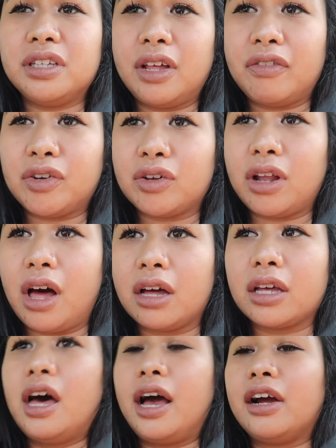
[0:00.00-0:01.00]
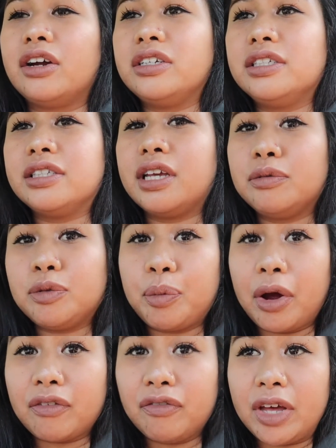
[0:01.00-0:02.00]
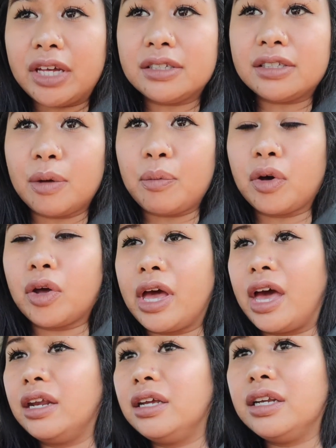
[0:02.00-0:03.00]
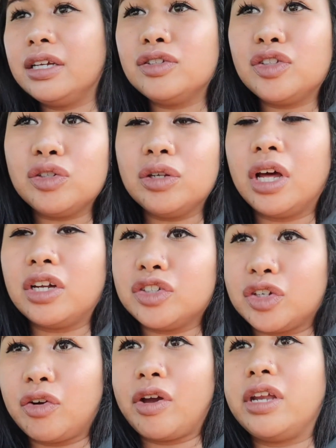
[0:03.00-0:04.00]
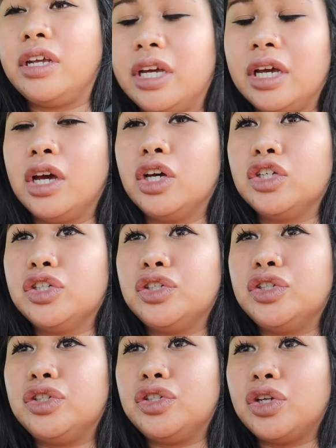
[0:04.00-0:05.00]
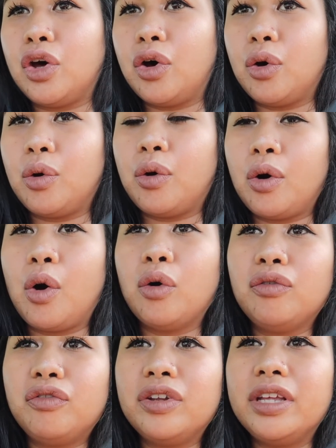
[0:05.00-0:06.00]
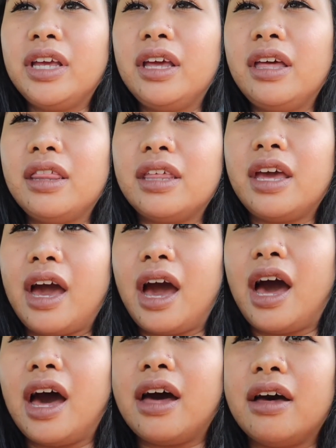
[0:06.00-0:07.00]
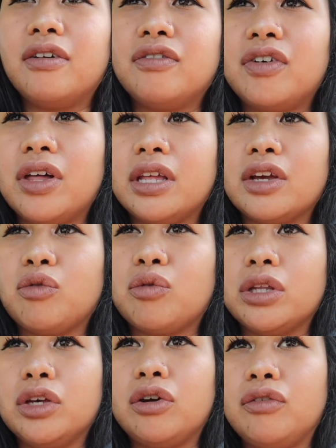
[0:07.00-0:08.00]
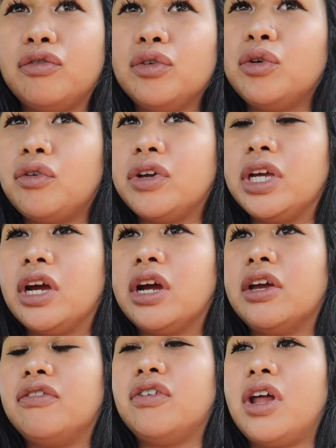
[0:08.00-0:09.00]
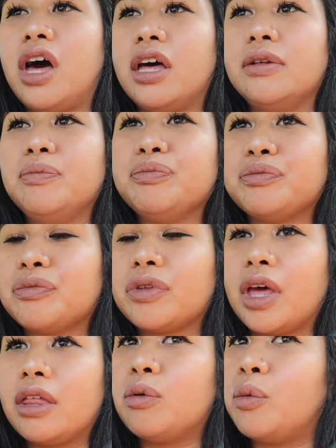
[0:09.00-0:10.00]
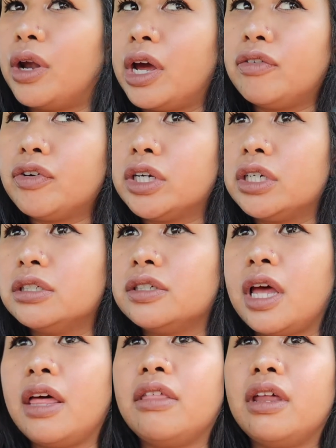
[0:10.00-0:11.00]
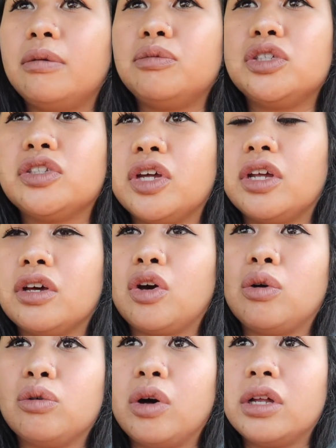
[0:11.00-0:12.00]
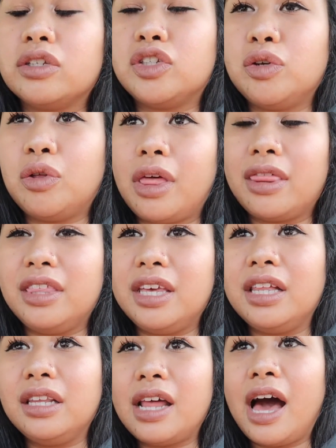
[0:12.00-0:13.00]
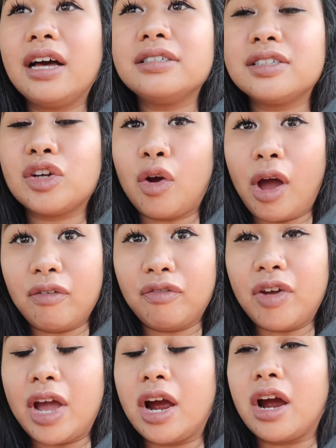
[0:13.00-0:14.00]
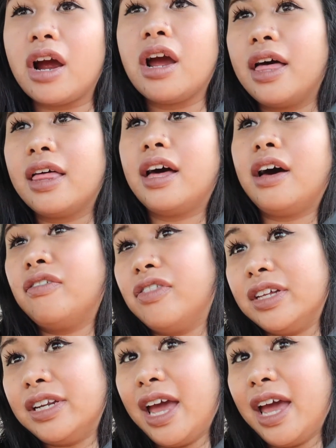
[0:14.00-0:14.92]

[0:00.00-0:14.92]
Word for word: eleven o'clock. I already skipped breakfast, I'm heading into lunch already. So hopefully they have like really good food over here. If not, whatever's. And then I'm just gonna go to the last craft fair of the